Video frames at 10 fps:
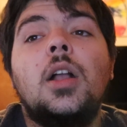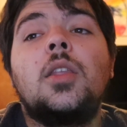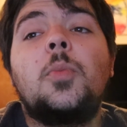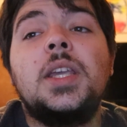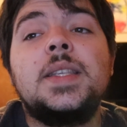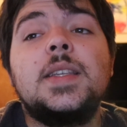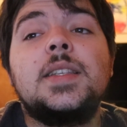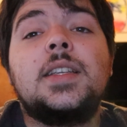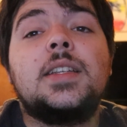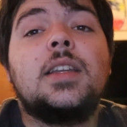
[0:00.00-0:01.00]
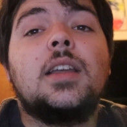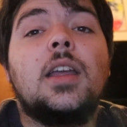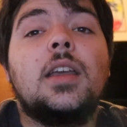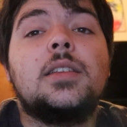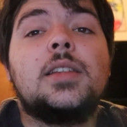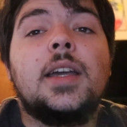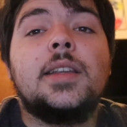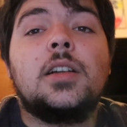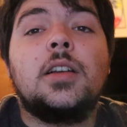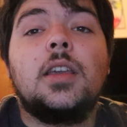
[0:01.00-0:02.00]
The piece is in a
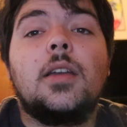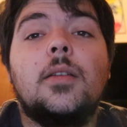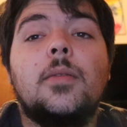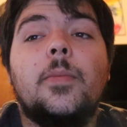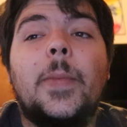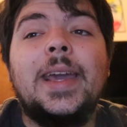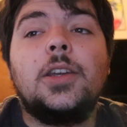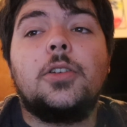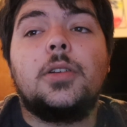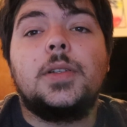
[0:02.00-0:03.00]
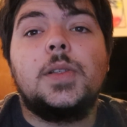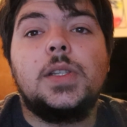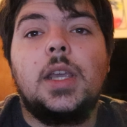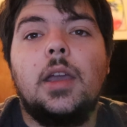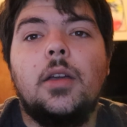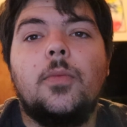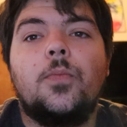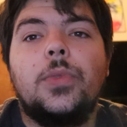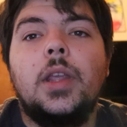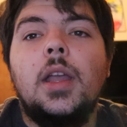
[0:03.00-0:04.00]
diatonic minor scale,
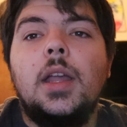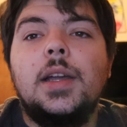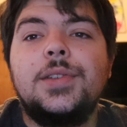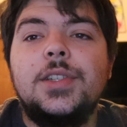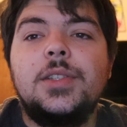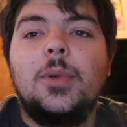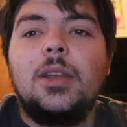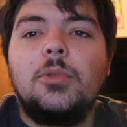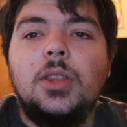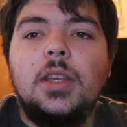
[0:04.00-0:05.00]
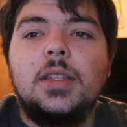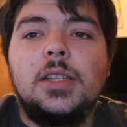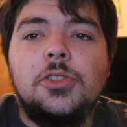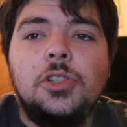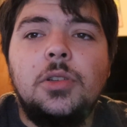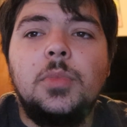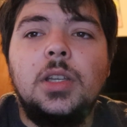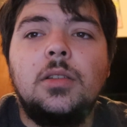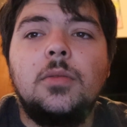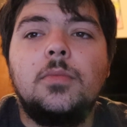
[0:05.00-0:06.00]
as it is made with the intention of
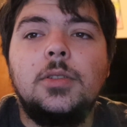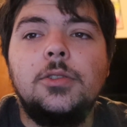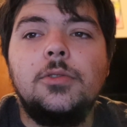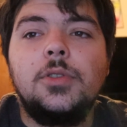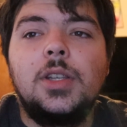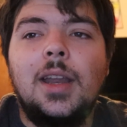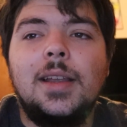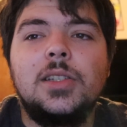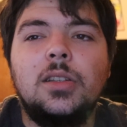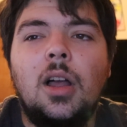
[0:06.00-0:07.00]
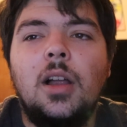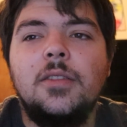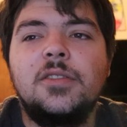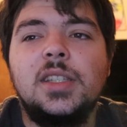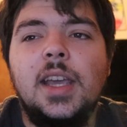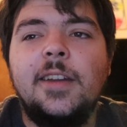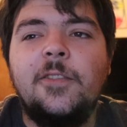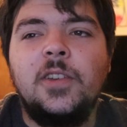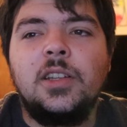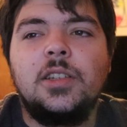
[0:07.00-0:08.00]
being blues and has a lot of sad
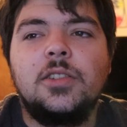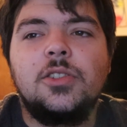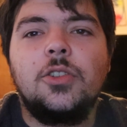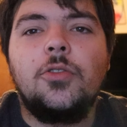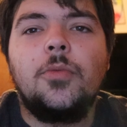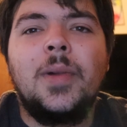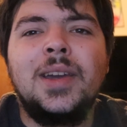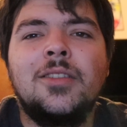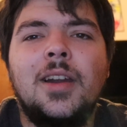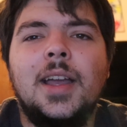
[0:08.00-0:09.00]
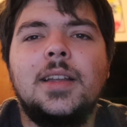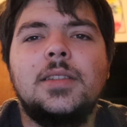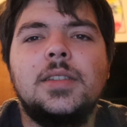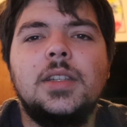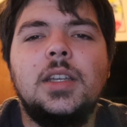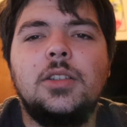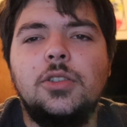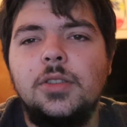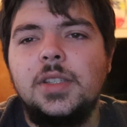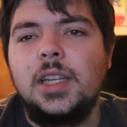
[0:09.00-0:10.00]
feeling, so minor adds
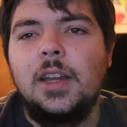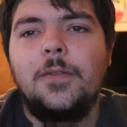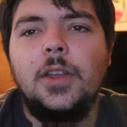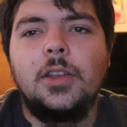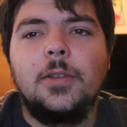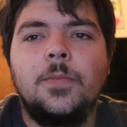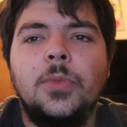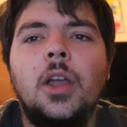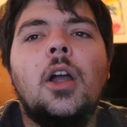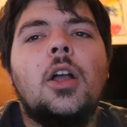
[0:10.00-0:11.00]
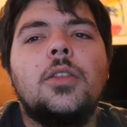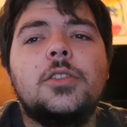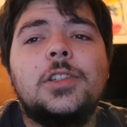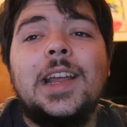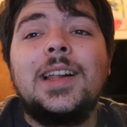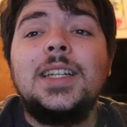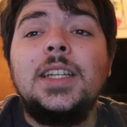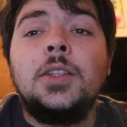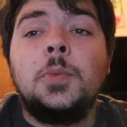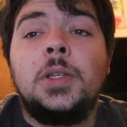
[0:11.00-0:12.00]
into the sad feeling. The
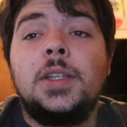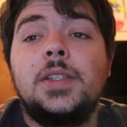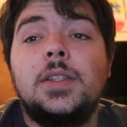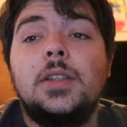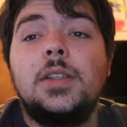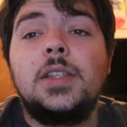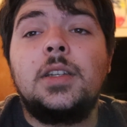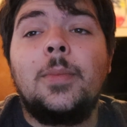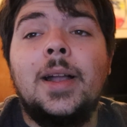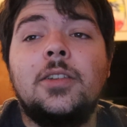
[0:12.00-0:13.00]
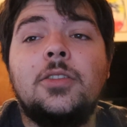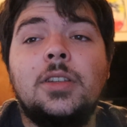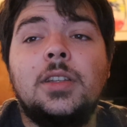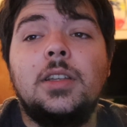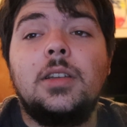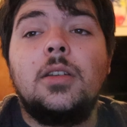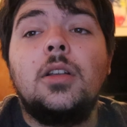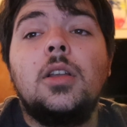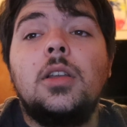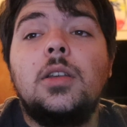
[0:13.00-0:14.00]
tonality of the piece is in a minor key,
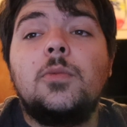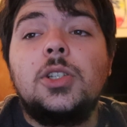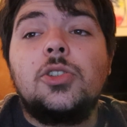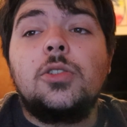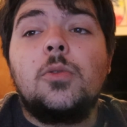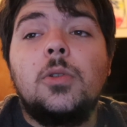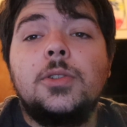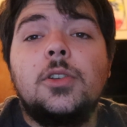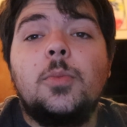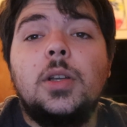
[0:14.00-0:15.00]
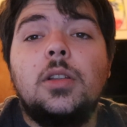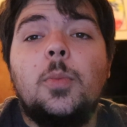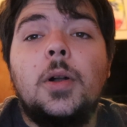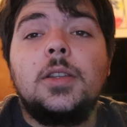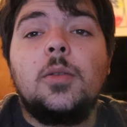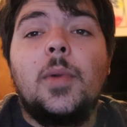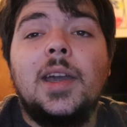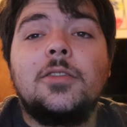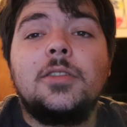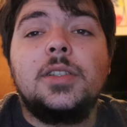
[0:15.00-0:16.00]
in which the chords are built upon the
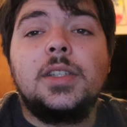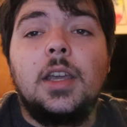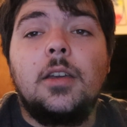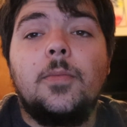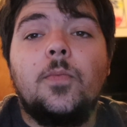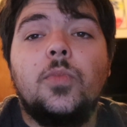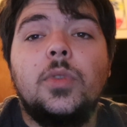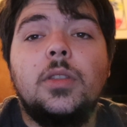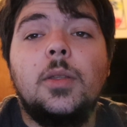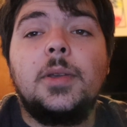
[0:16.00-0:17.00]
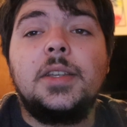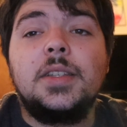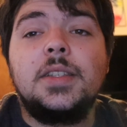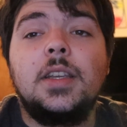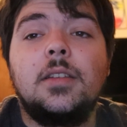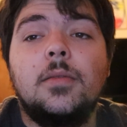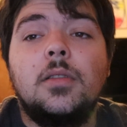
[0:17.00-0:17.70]
minor scale the piece is in.